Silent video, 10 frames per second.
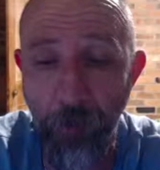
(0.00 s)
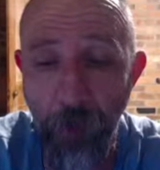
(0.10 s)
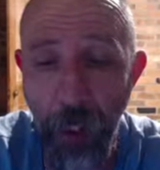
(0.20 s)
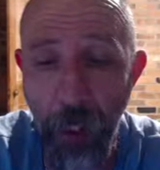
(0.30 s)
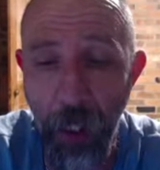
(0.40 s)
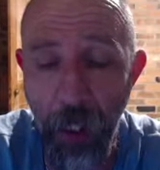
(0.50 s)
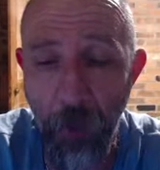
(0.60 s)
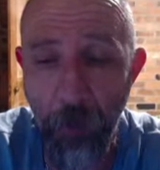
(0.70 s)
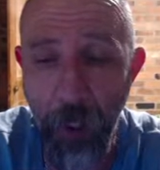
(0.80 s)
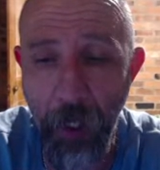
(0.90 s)

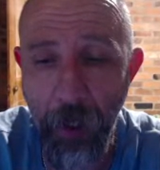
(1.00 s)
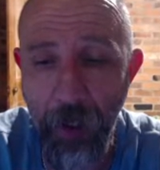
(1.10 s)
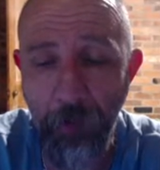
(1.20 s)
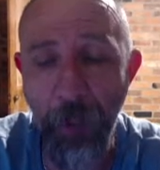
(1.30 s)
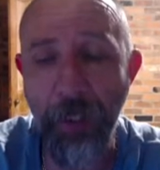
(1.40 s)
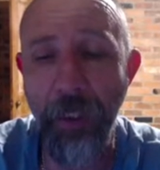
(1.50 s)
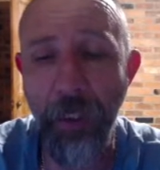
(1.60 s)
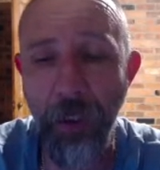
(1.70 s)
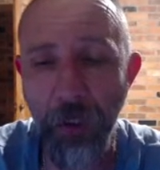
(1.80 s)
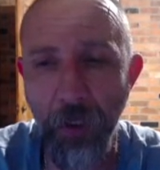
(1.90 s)
it just makes
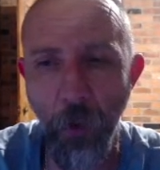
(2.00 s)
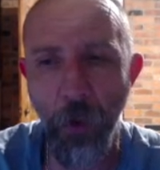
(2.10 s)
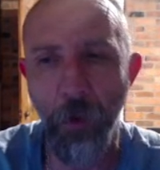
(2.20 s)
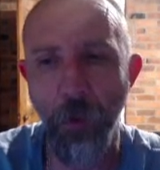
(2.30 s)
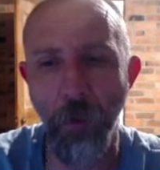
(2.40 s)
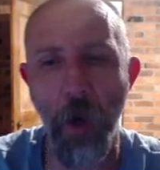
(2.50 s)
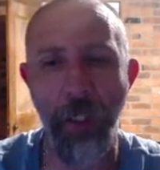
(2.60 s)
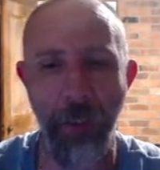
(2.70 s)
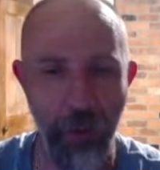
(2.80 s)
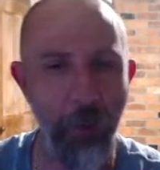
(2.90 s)
things look like
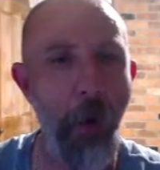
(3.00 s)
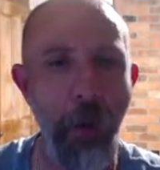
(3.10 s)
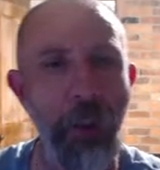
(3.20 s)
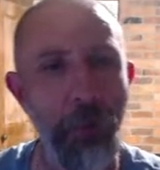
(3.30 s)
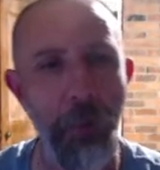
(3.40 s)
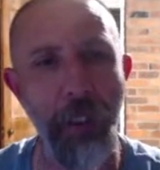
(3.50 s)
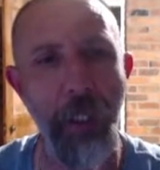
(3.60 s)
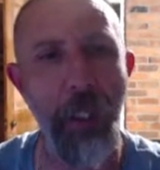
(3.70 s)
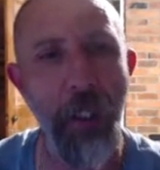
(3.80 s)
it's supposed to be there.